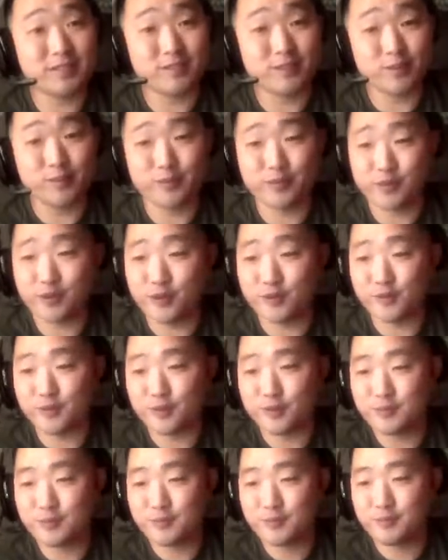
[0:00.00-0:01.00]
is almost
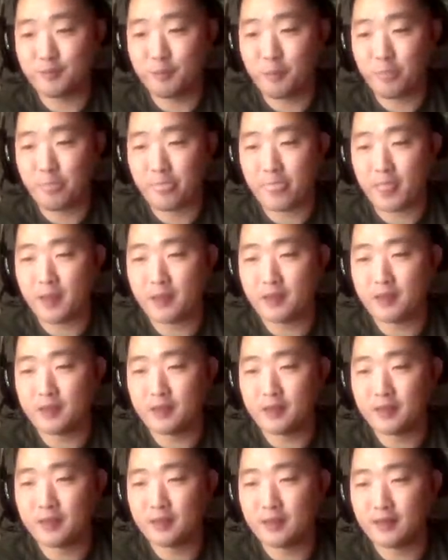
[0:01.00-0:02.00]
over.
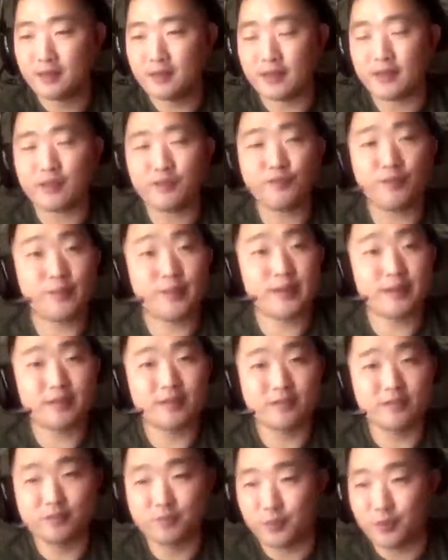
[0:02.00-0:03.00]
Thank you for being a
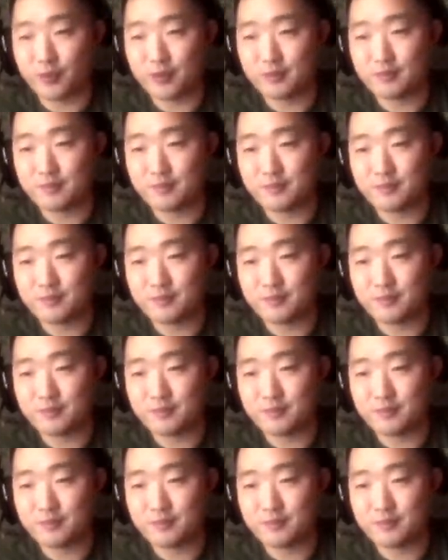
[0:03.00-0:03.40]
good sport.